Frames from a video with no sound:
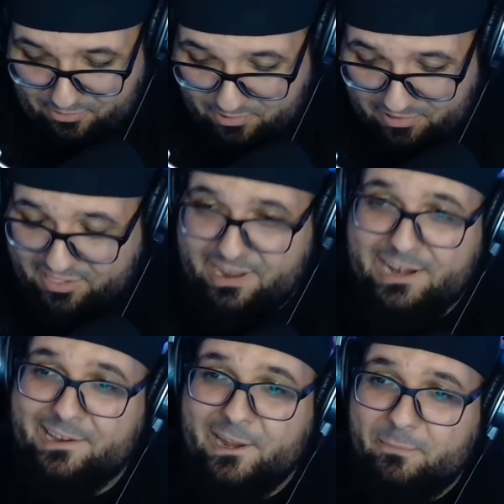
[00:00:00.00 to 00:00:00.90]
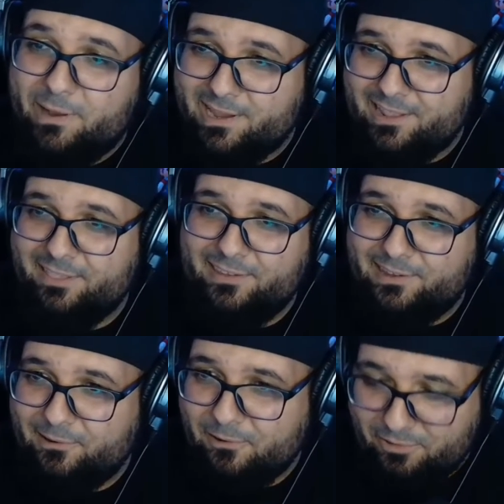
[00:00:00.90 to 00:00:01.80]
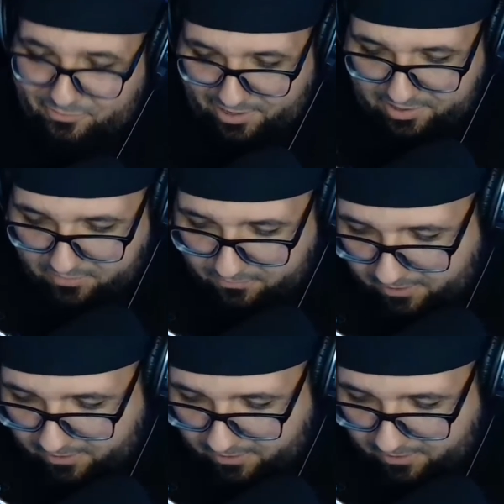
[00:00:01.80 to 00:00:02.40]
Who knows? The sidekick might get the girl at the end. You never know.